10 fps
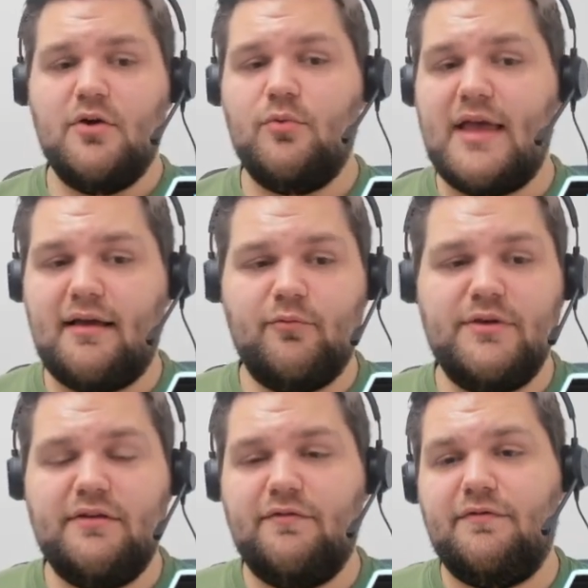We've
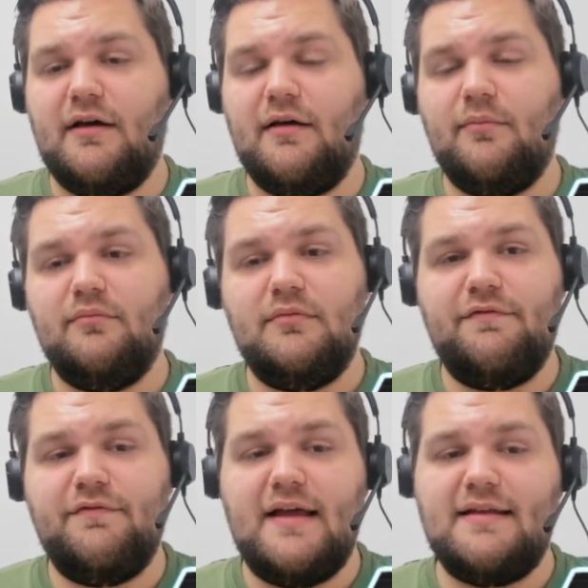
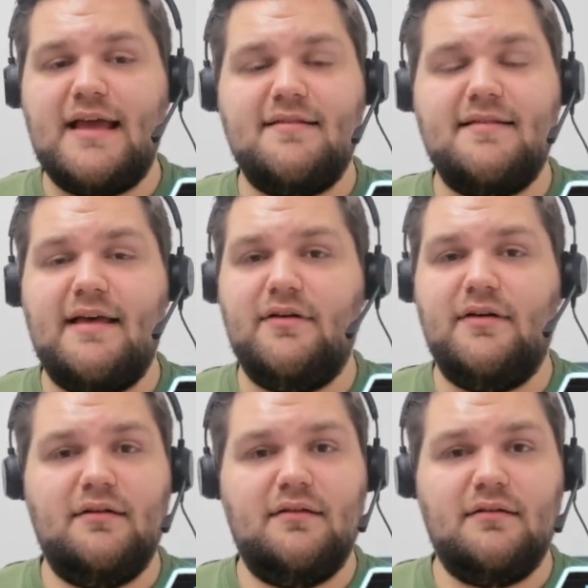defend
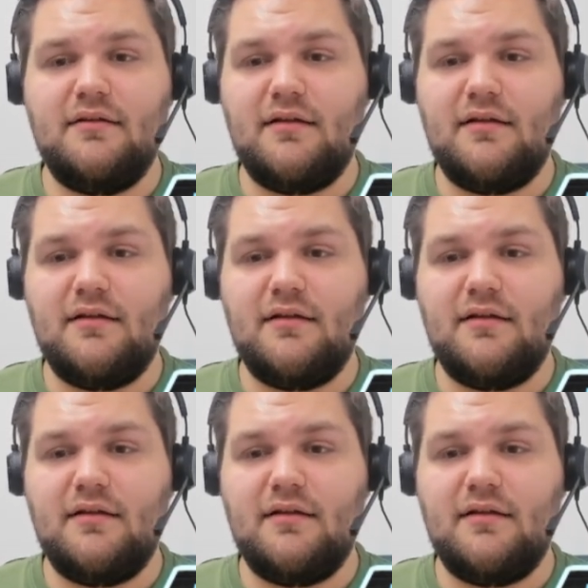8-7,